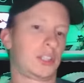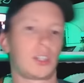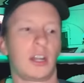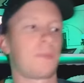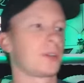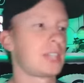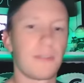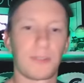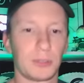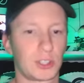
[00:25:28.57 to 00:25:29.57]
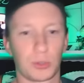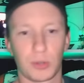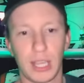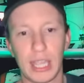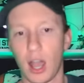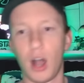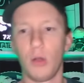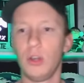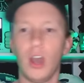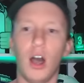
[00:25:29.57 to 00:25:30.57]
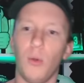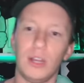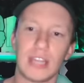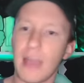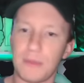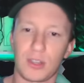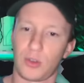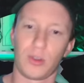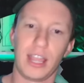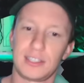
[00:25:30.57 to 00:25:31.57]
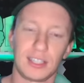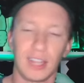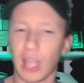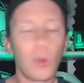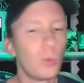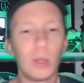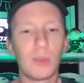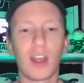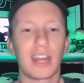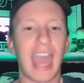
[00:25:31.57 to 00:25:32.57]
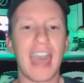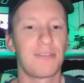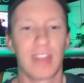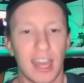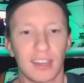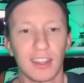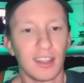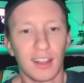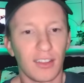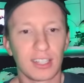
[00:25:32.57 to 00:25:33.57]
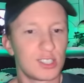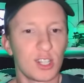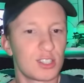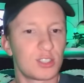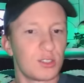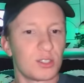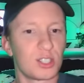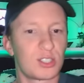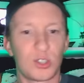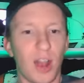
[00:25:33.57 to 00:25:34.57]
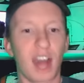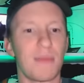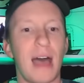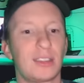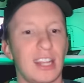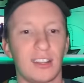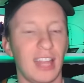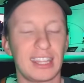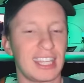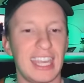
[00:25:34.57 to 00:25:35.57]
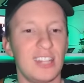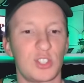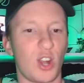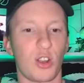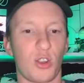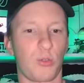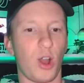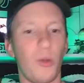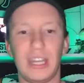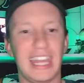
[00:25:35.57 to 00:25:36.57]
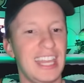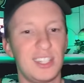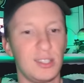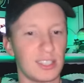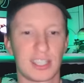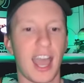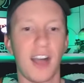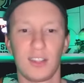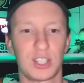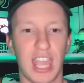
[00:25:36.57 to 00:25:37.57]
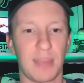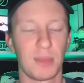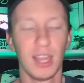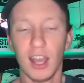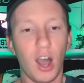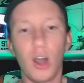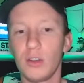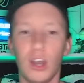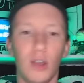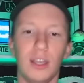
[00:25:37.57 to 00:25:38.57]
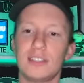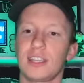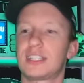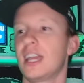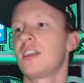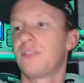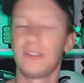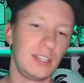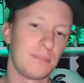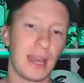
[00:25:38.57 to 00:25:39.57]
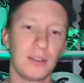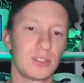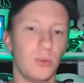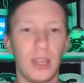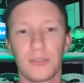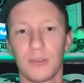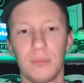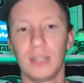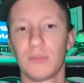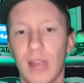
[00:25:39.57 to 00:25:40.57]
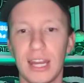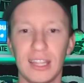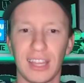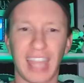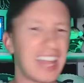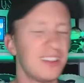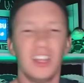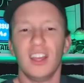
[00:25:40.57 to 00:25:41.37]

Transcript: 30% from three. Oh no, wouldn't that be crazy? Like uh, we, we already have that like just just trot him out there and let the kid start growing into this college game oh no he's like 10 or 15 pounds away from being ready like I,